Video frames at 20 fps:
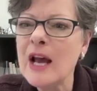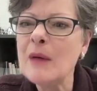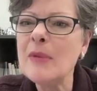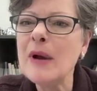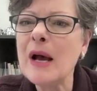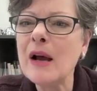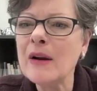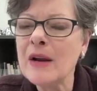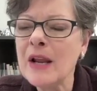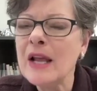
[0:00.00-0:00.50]

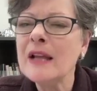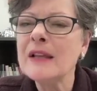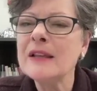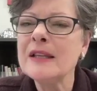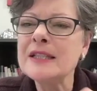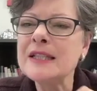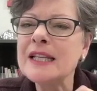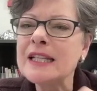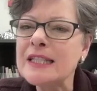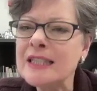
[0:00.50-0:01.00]
about the
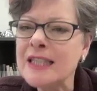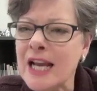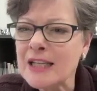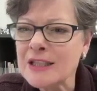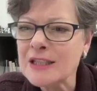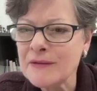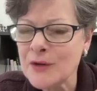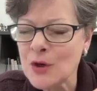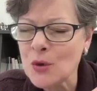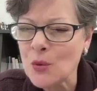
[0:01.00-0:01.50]
success
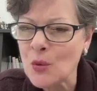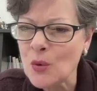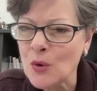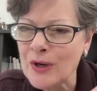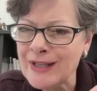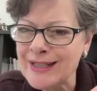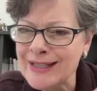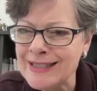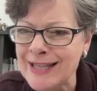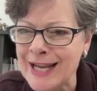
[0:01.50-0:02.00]
of your
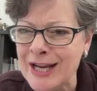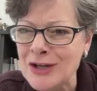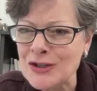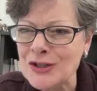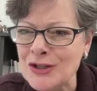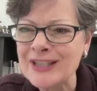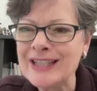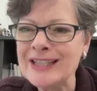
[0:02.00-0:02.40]
organization, the